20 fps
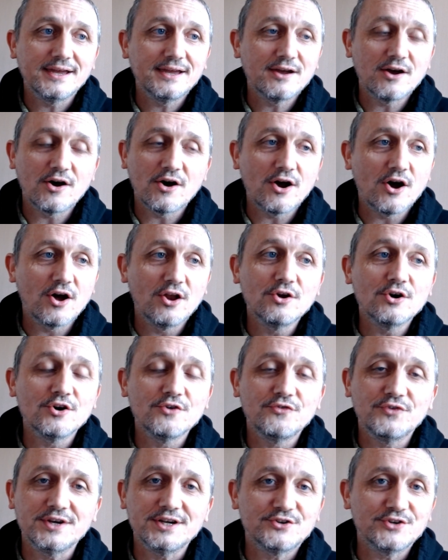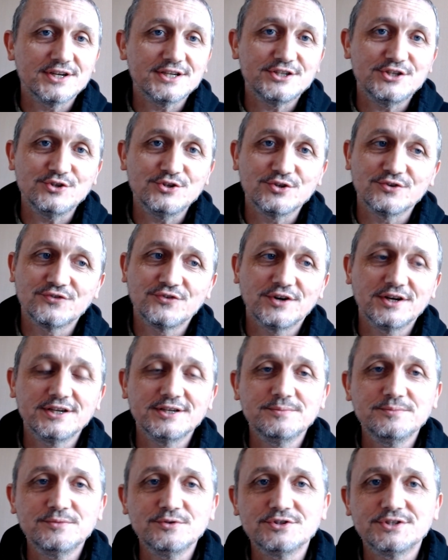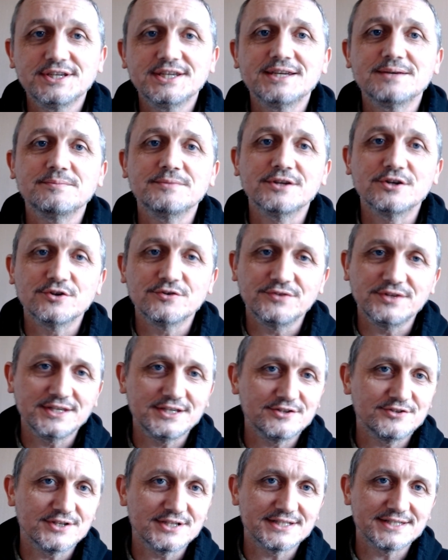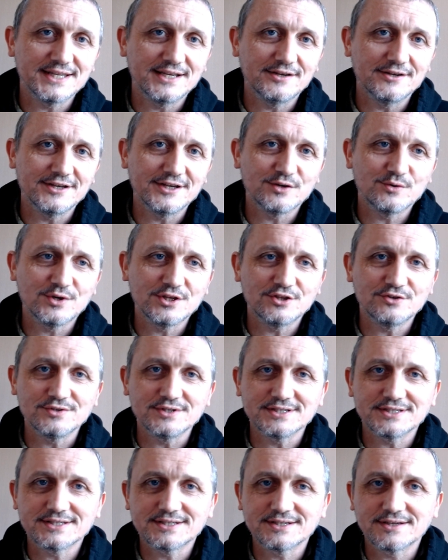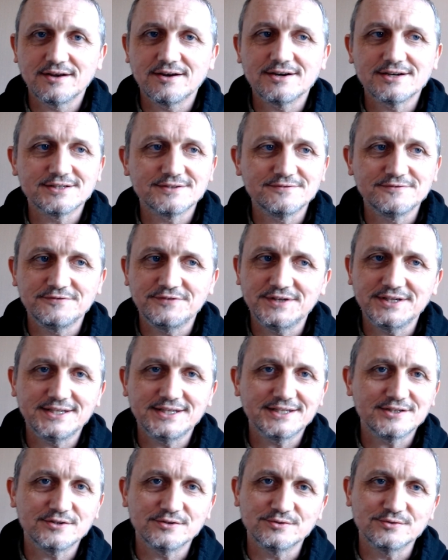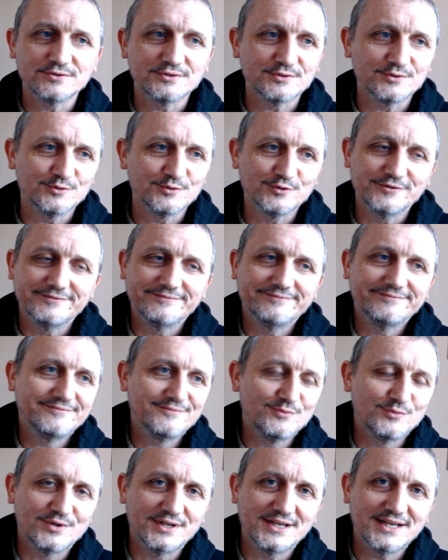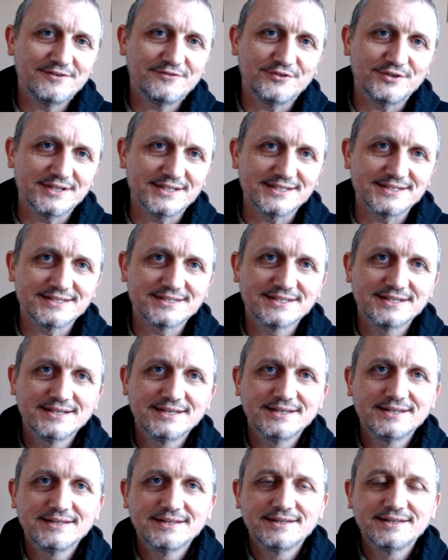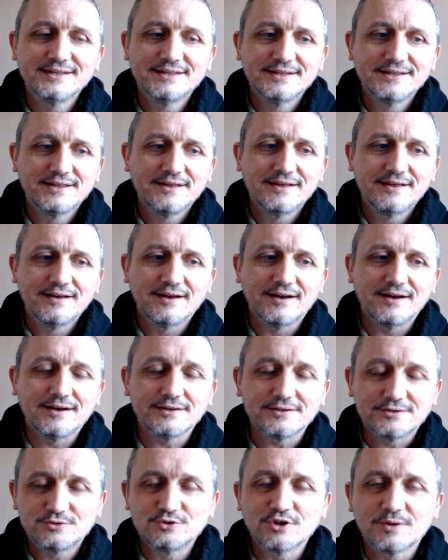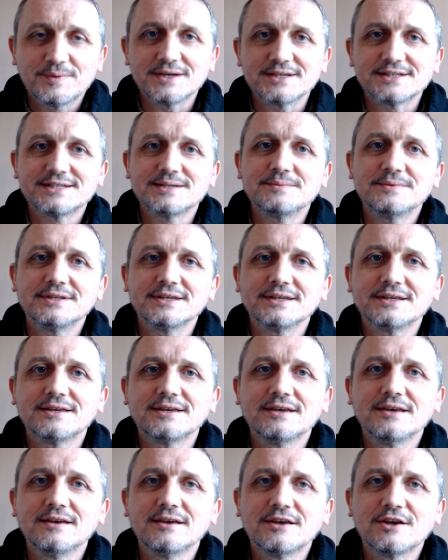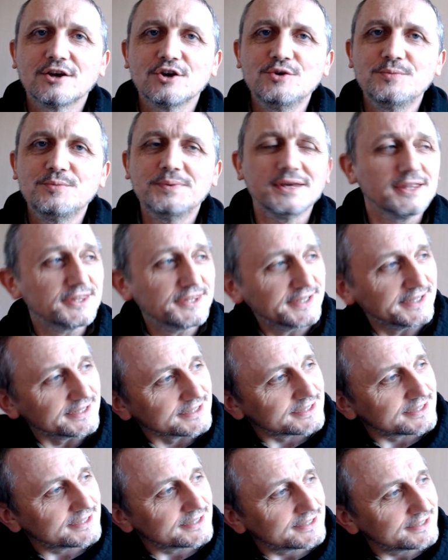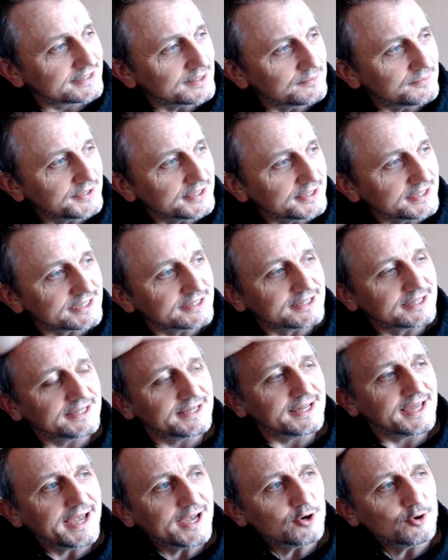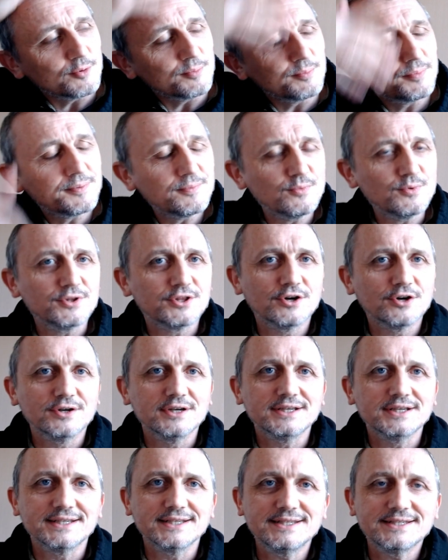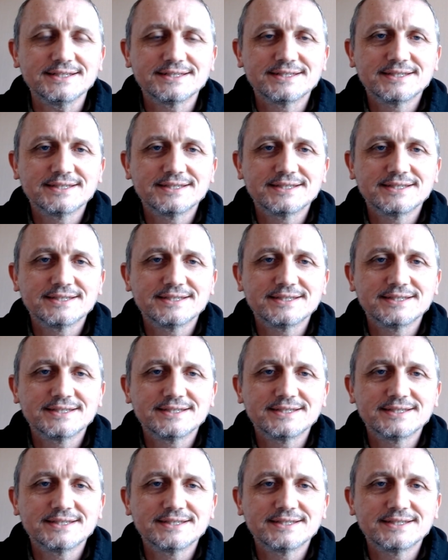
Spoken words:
A lot of interest, you could find a museum that are of the interest they like, whether it's cars and vehicles or whatever it is. I'll talk about some of the coping things, some things that are going to help with holidays.